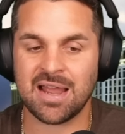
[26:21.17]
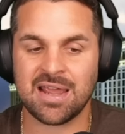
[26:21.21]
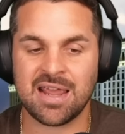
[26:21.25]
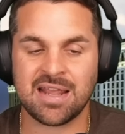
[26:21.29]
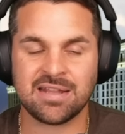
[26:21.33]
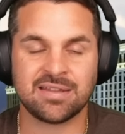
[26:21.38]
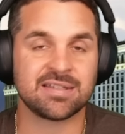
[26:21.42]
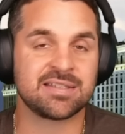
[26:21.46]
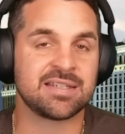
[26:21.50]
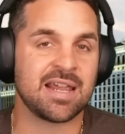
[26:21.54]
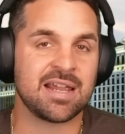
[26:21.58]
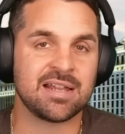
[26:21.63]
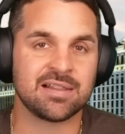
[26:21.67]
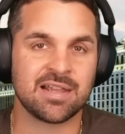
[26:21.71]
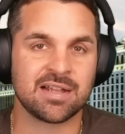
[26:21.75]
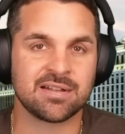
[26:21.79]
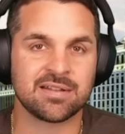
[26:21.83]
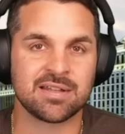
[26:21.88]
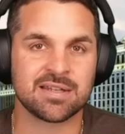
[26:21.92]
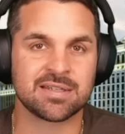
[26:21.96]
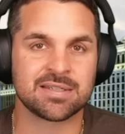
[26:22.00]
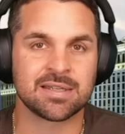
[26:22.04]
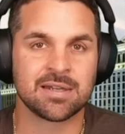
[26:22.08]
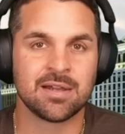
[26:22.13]
hate to say it like
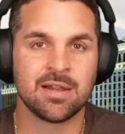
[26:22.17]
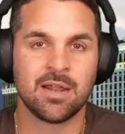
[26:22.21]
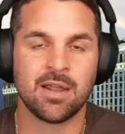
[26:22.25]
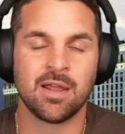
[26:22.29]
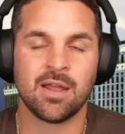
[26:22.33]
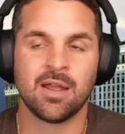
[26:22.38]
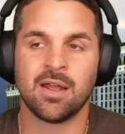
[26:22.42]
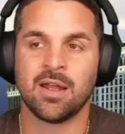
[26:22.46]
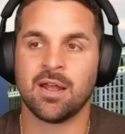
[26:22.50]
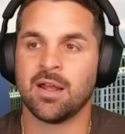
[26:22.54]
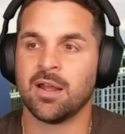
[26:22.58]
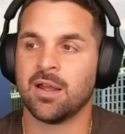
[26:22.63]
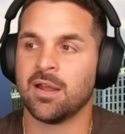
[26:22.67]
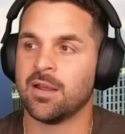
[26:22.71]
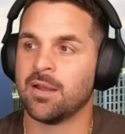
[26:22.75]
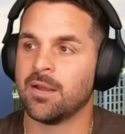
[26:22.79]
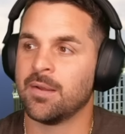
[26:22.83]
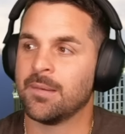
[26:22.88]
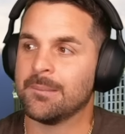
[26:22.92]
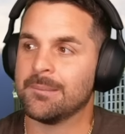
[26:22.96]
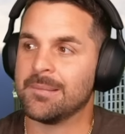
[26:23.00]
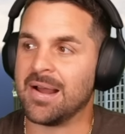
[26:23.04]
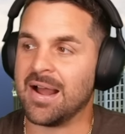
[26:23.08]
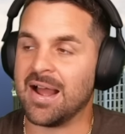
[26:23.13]
this.
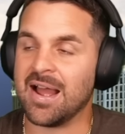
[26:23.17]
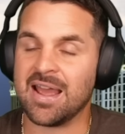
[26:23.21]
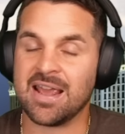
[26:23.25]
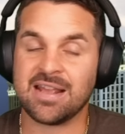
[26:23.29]
I